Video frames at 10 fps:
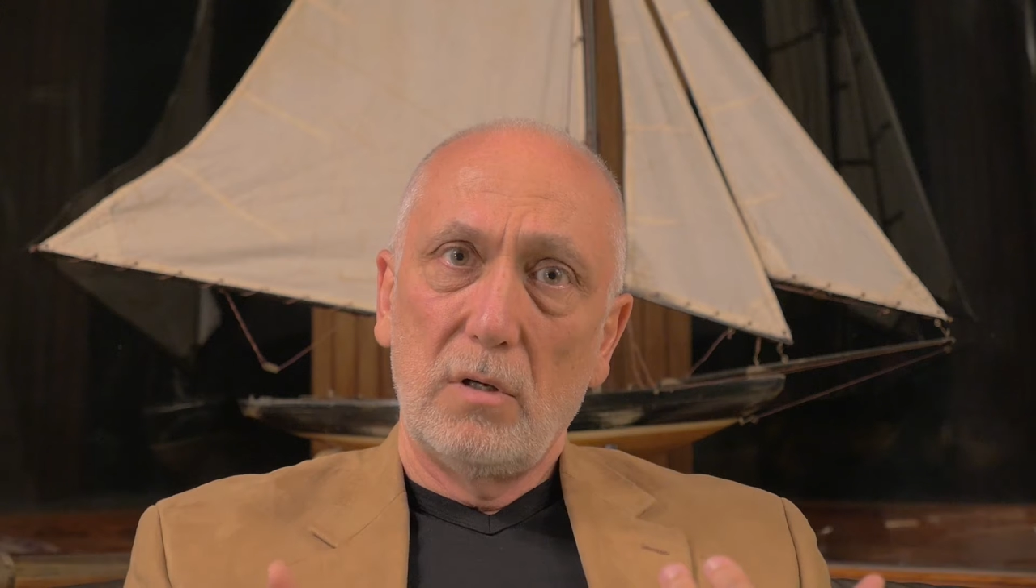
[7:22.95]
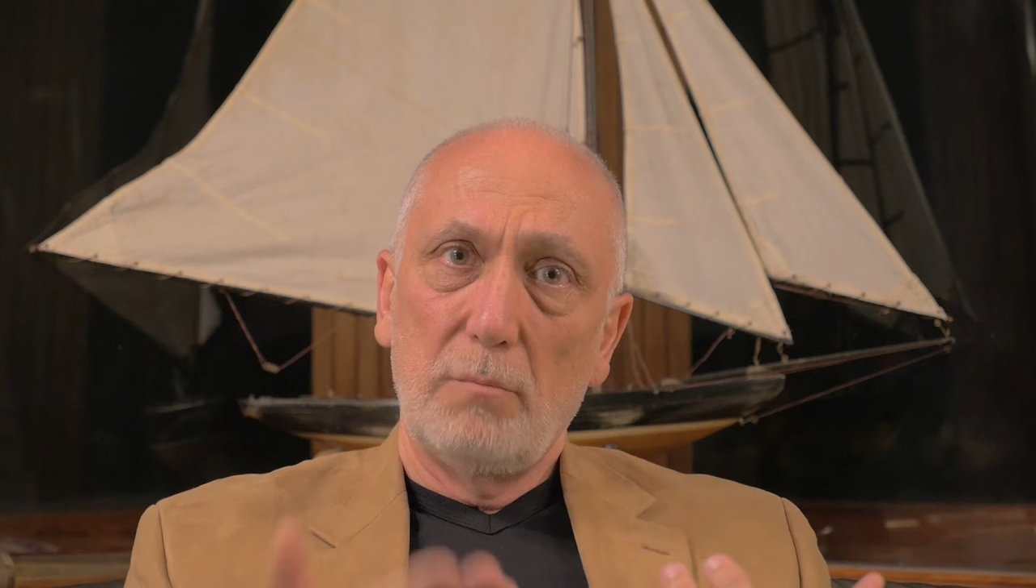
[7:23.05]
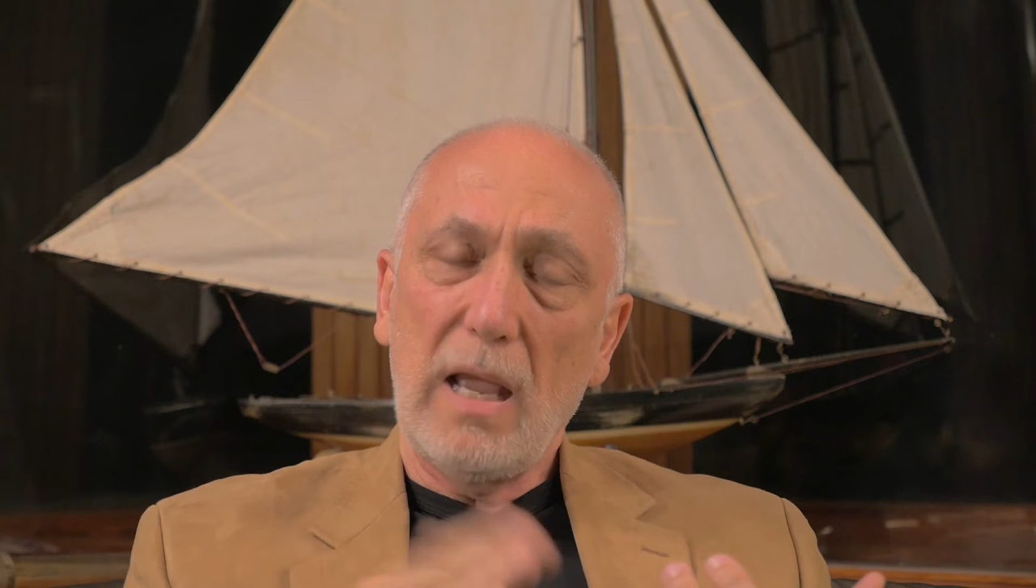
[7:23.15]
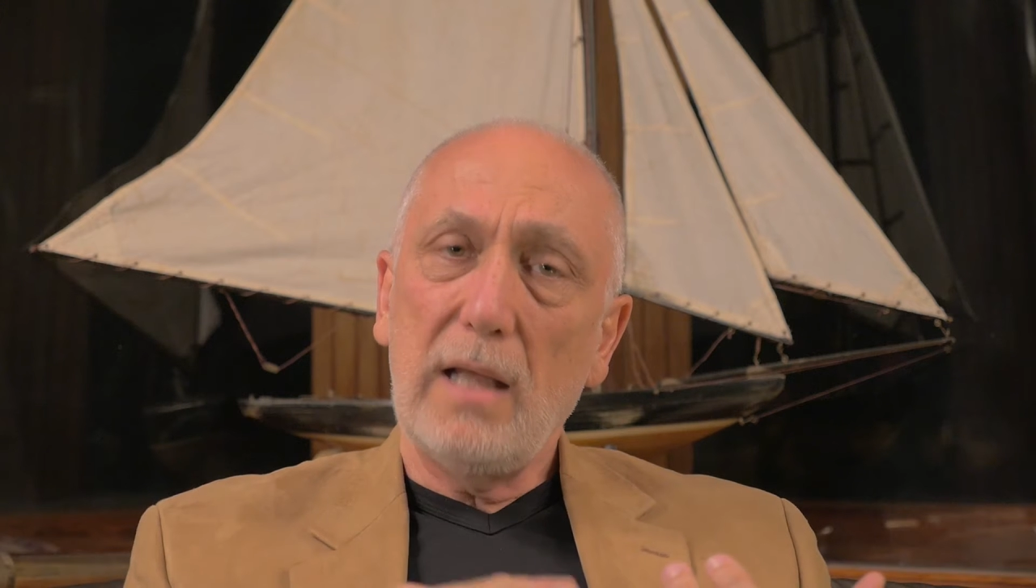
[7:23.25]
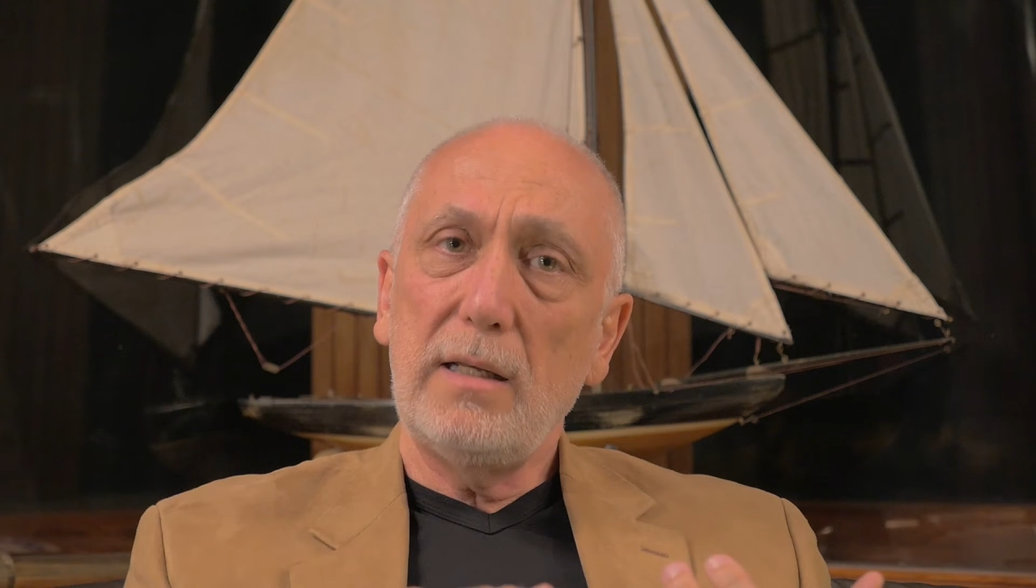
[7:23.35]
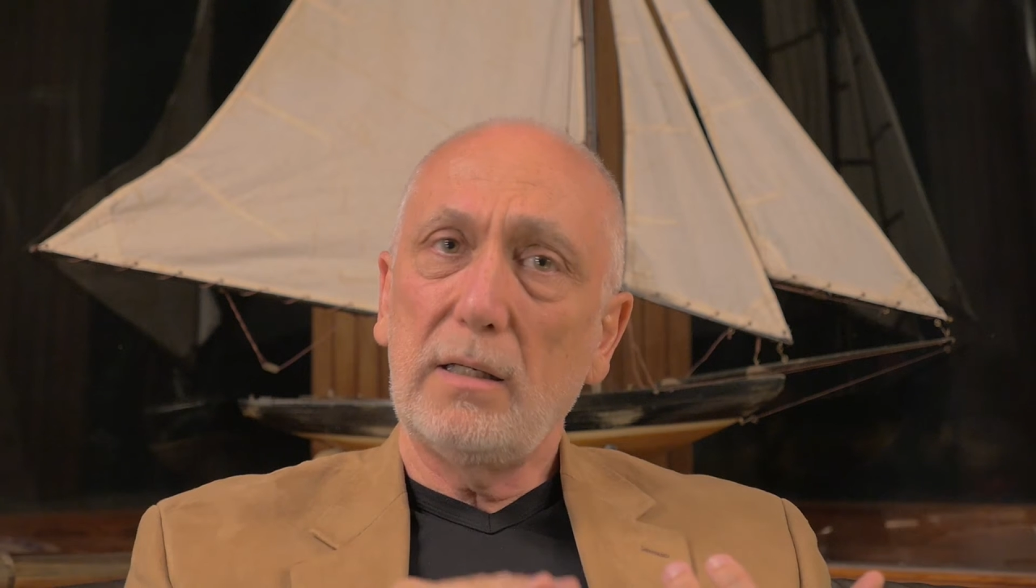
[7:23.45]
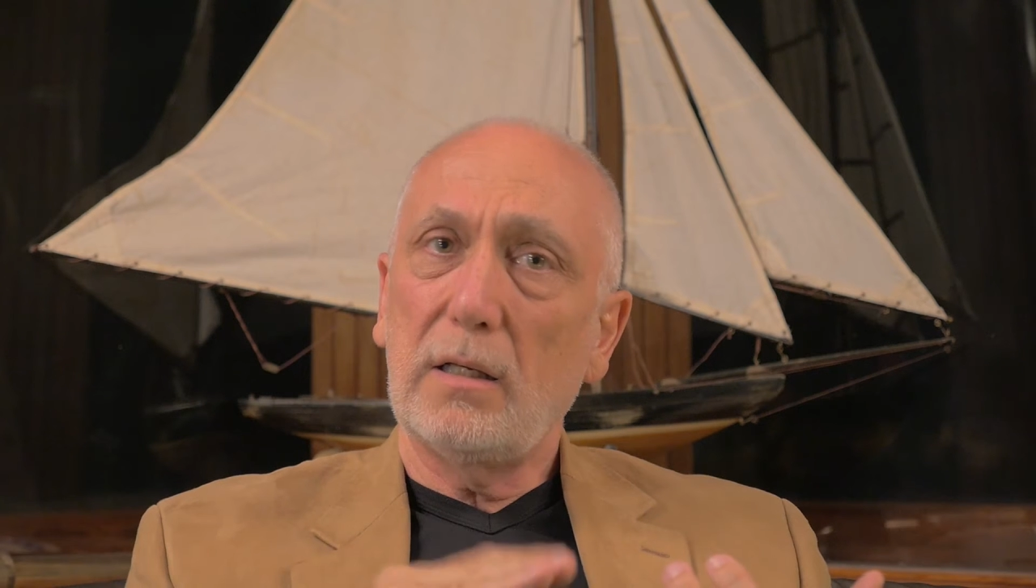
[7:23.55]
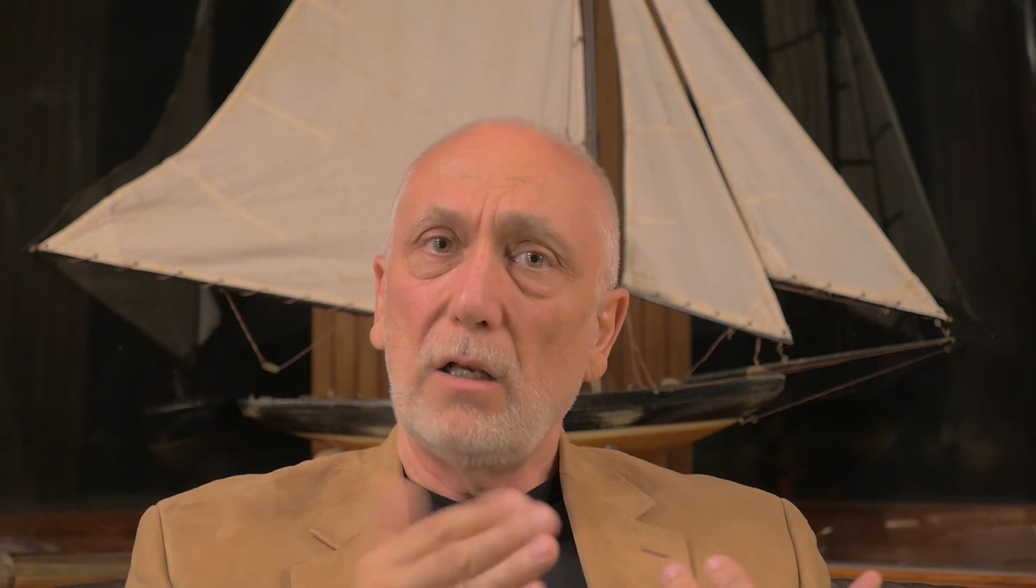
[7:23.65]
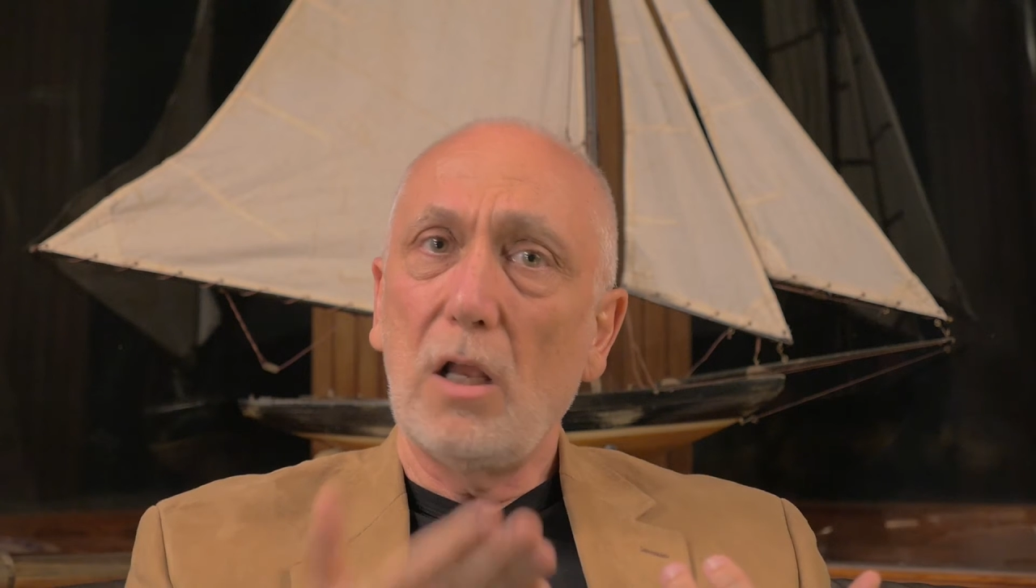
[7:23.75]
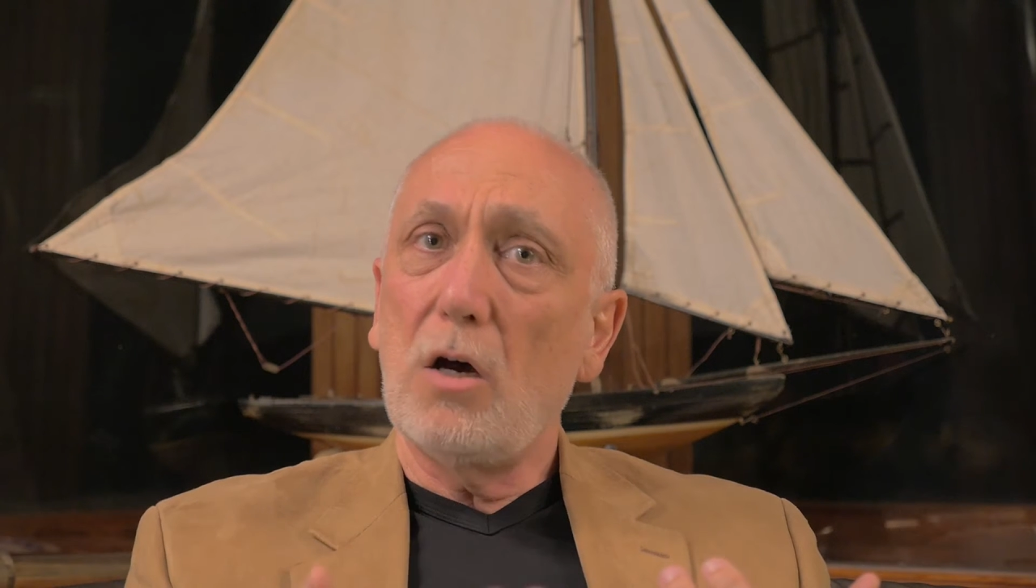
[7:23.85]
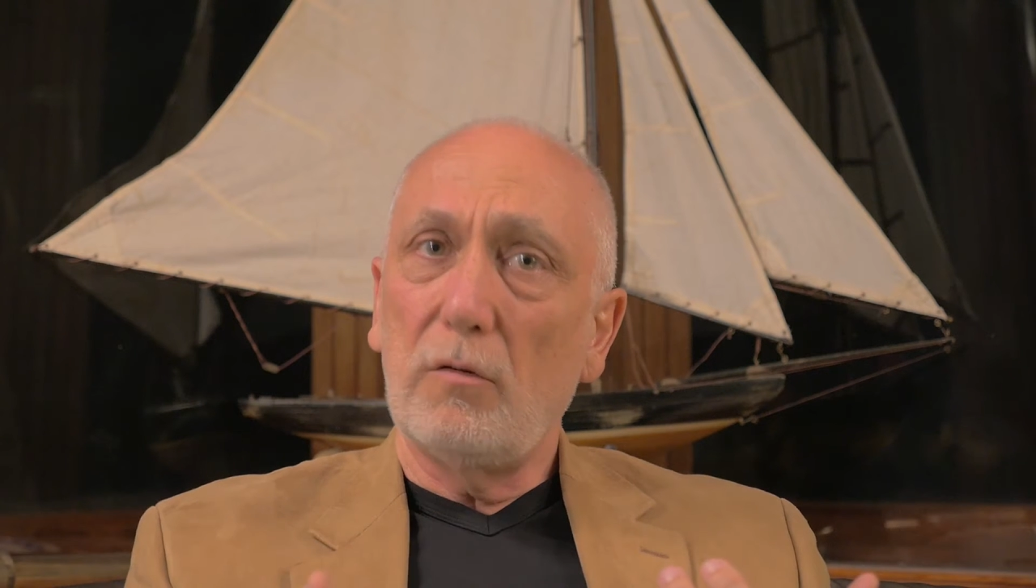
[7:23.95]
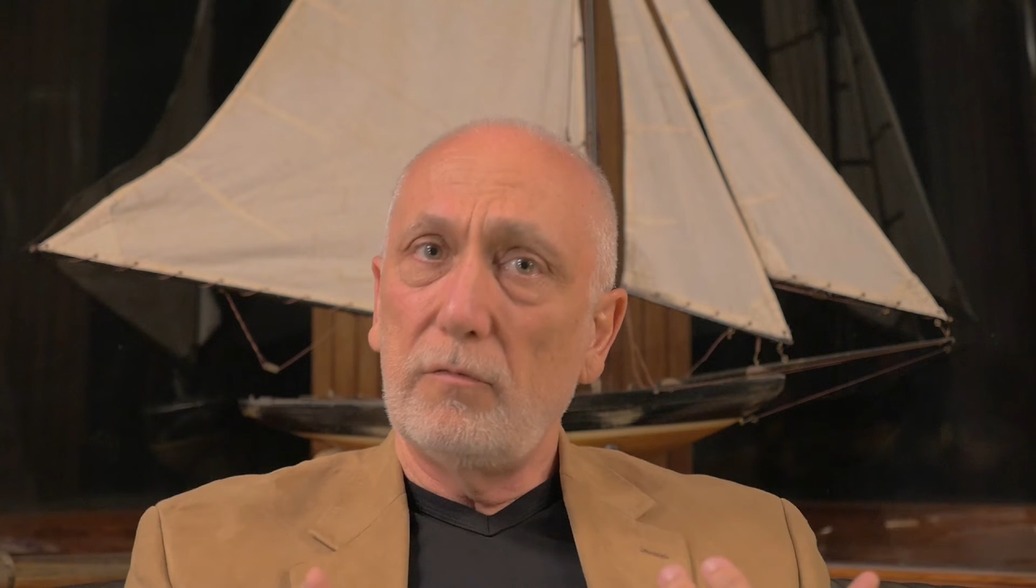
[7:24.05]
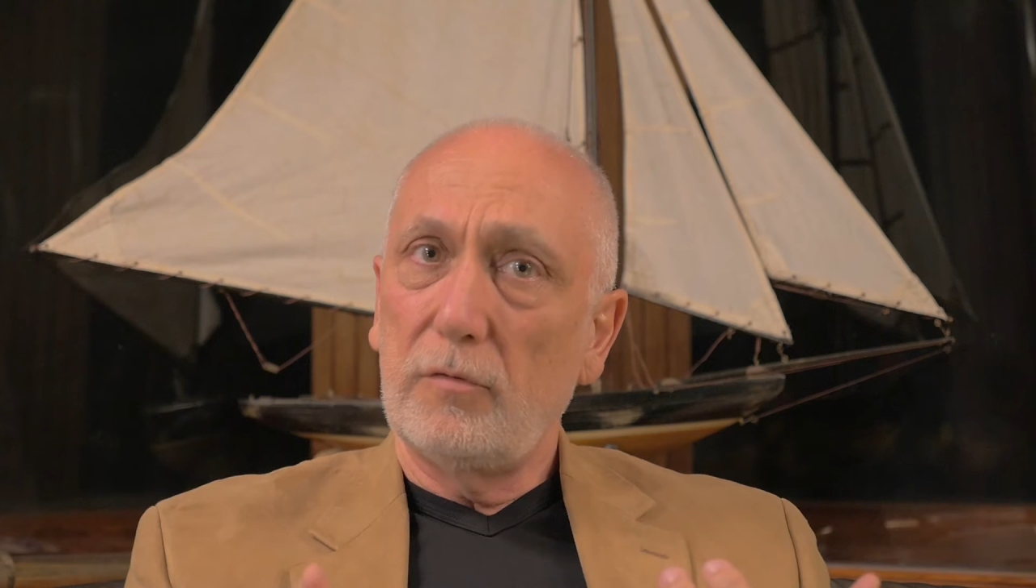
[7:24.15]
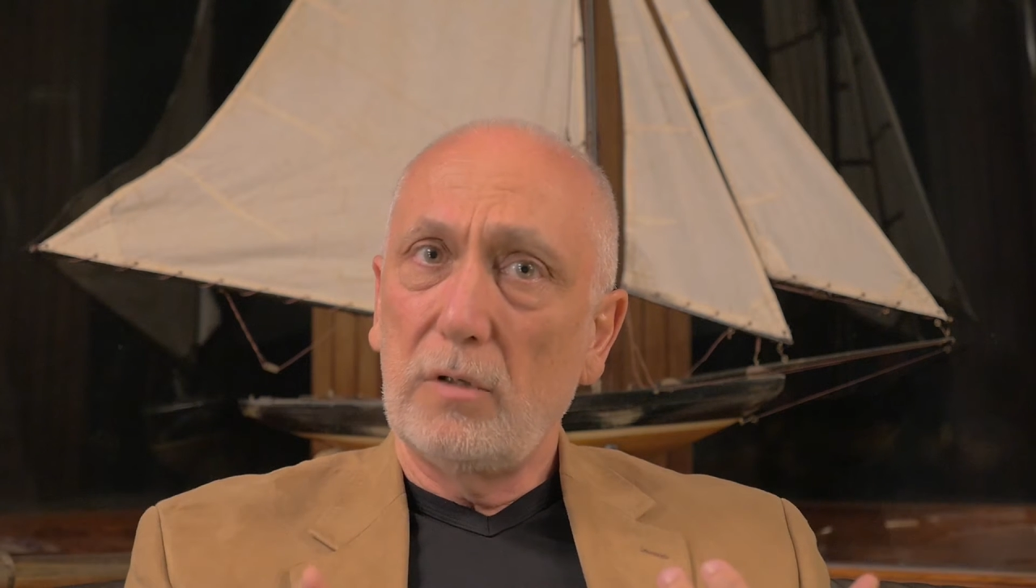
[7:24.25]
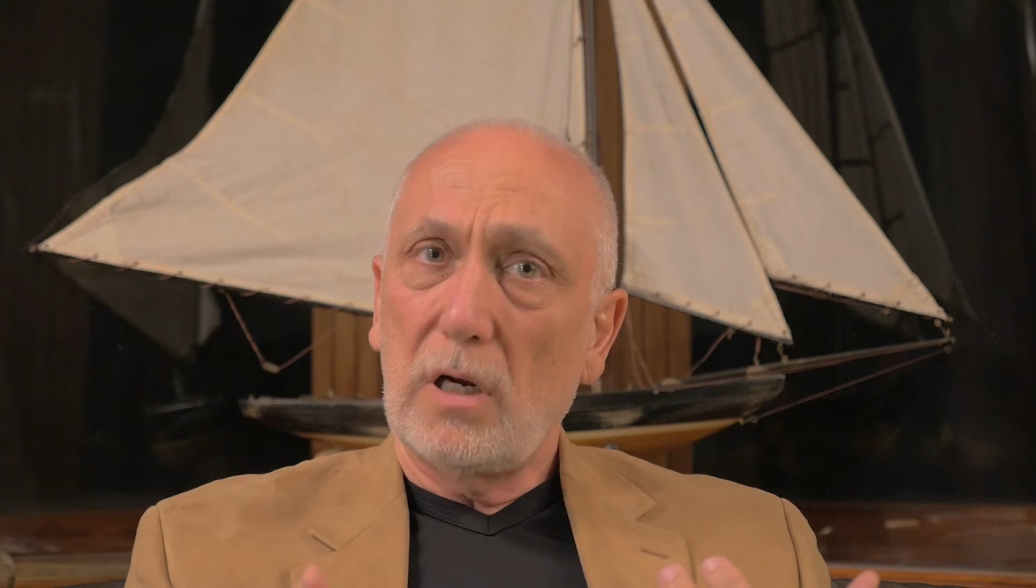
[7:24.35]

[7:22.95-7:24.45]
Panic and love